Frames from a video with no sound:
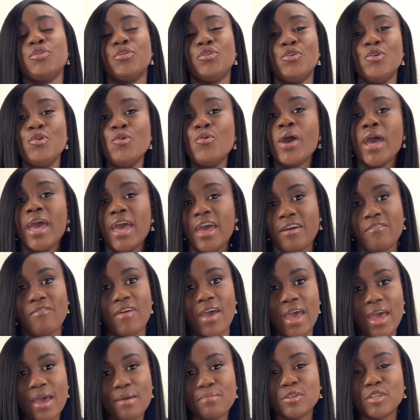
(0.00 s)
You have
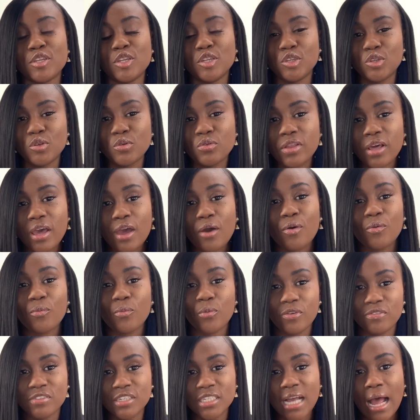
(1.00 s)
apps to do that
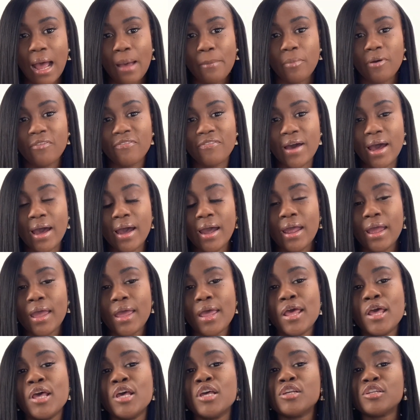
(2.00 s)
with Shopify.
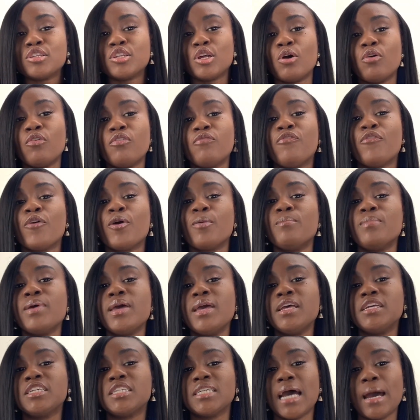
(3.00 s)
So for
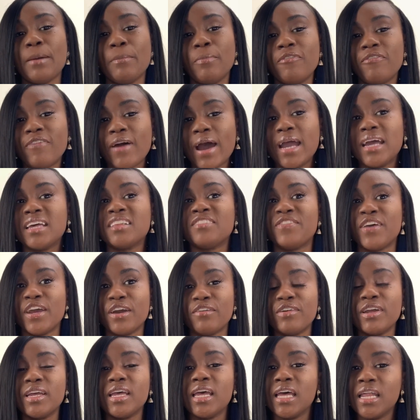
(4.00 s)
me, Shopify is
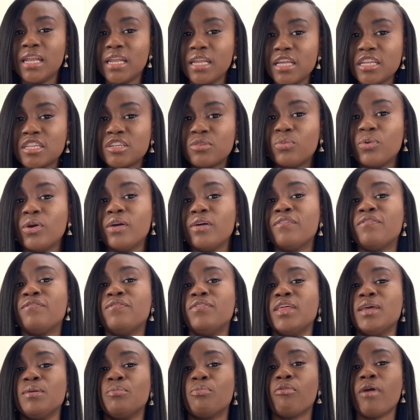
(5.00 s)
very endless with
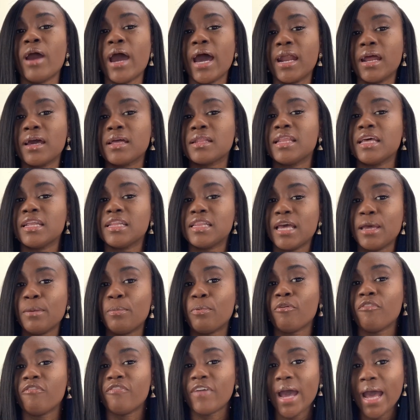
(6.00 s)
the product that they
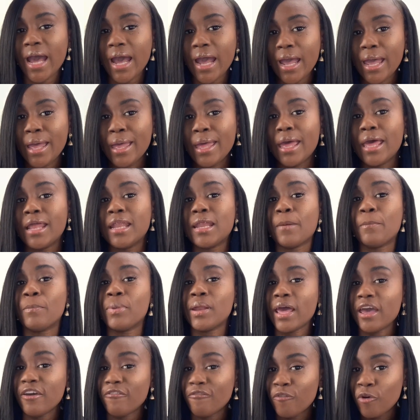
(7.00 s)
provide, and the
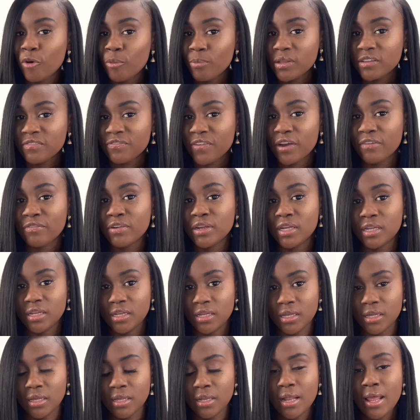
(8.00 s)
platform is very
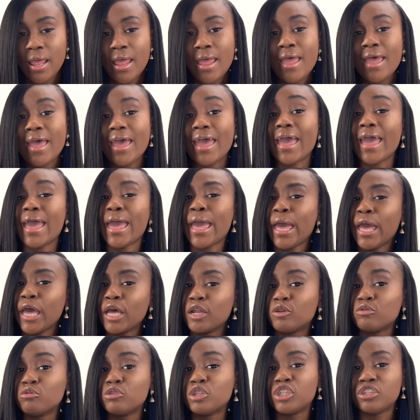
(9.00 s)
good. It
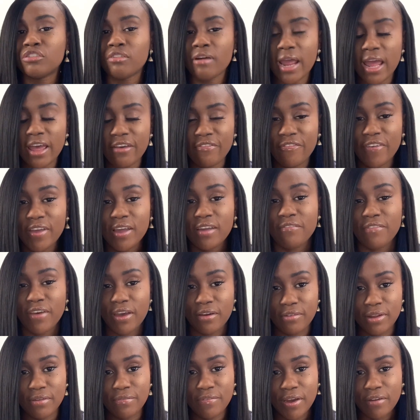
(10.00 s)
handles traffic
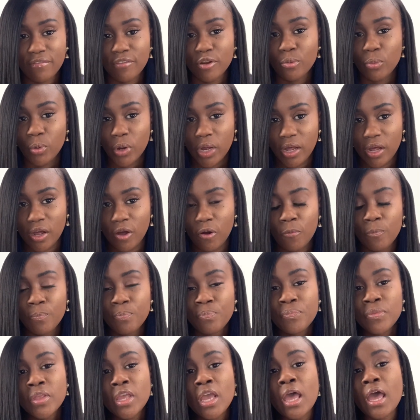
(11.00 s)
very, very well.
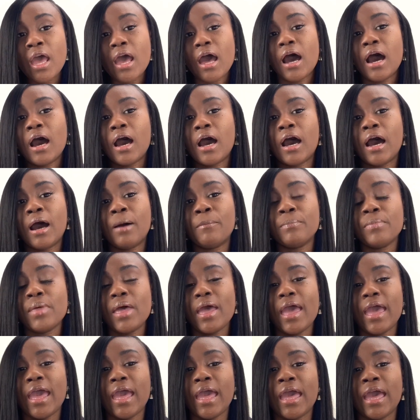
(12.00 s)

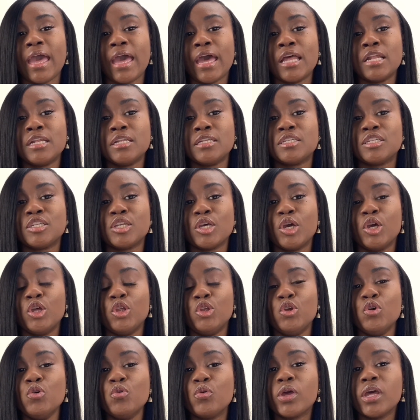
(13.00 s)
and
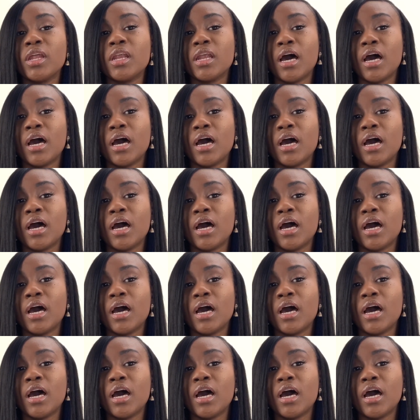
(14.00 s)
you can